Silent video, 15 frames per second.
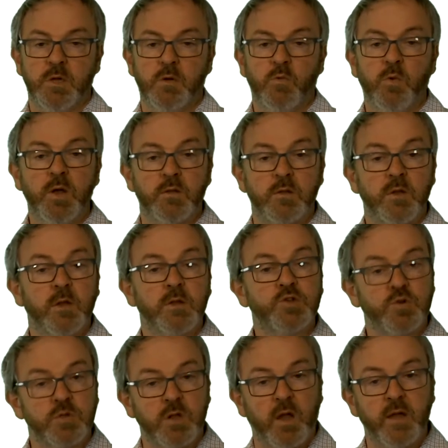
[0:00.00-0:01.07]
Well,
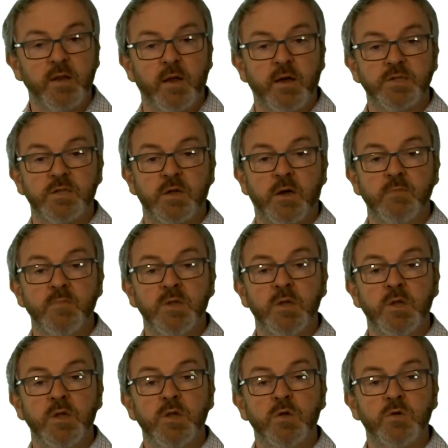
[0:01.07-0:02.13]
just like last time,
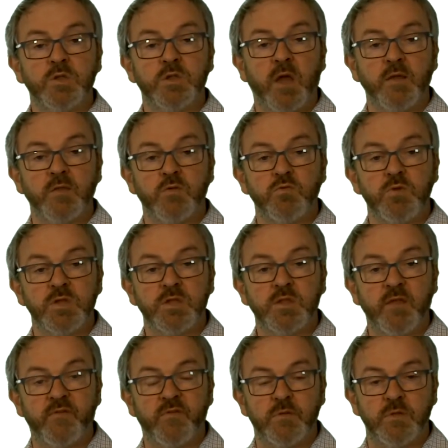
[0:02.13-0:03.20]
you could take the risk
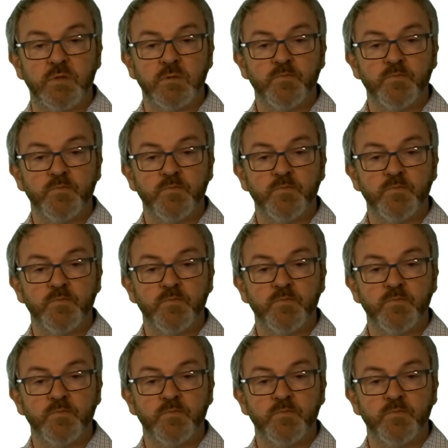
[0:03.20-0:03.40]
difference.